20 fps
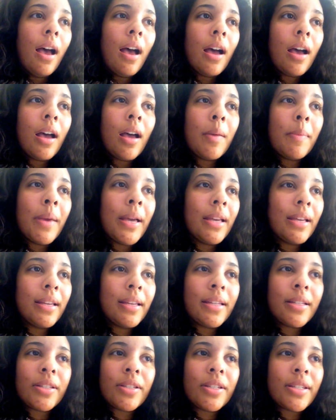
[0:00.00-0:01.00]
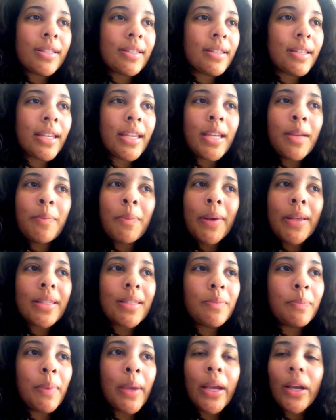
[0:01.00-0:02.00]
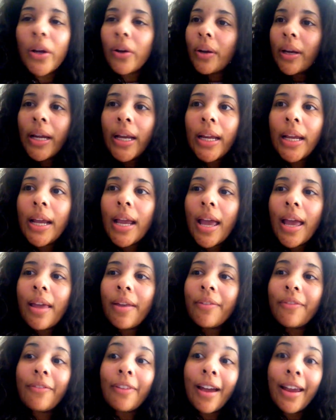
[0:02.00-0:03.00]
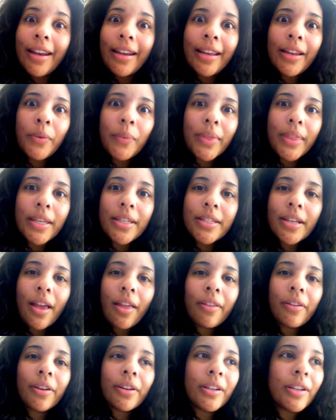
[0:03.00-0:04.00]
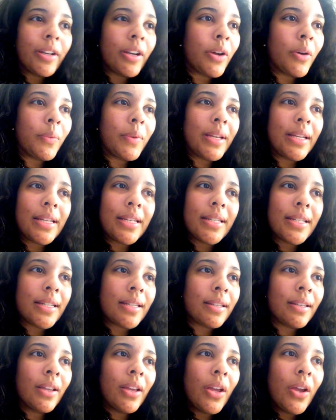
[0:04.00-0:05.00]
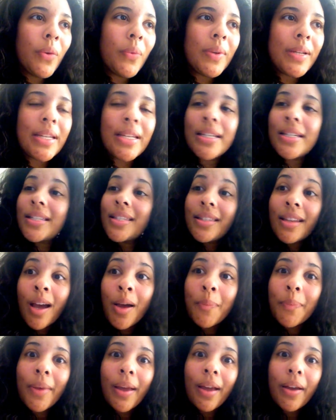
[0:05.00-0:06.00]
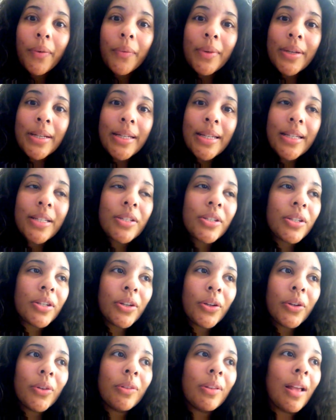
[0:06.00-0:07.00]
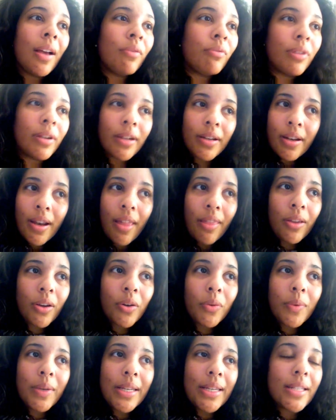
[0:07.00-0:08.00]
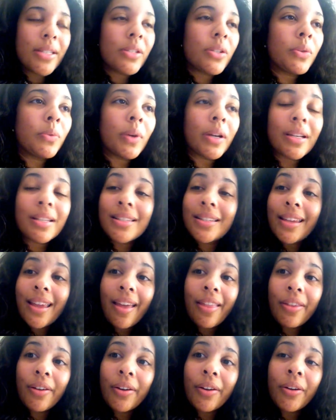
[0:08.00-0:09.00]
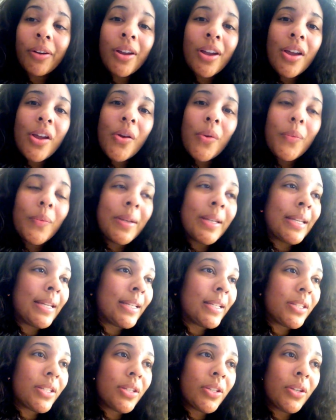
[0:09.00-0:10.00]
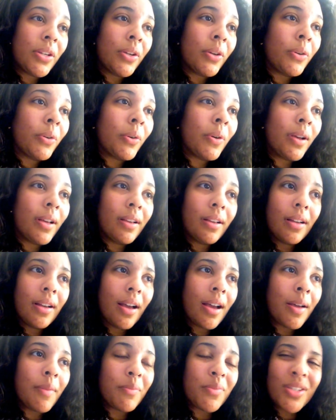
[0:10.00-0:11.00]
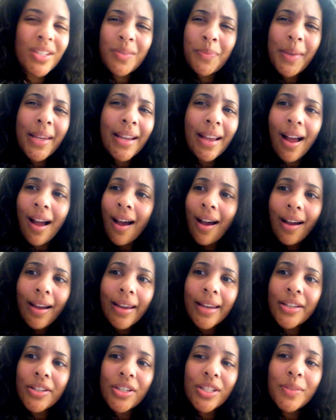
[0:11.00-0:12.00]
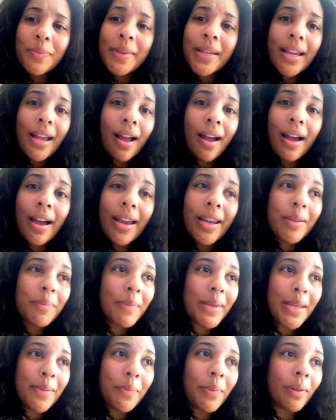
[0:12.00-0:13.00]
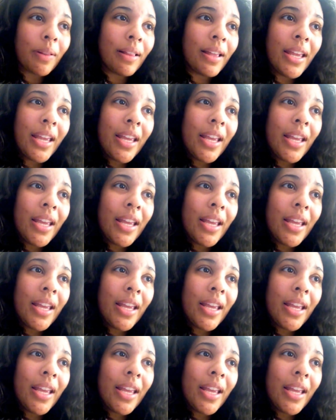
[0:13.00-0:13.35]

It's just to keep us bickering and fighting with each other. You know, we need to stop that. We need to love one another. We need to work together. We need to just be kind. Just be kind people.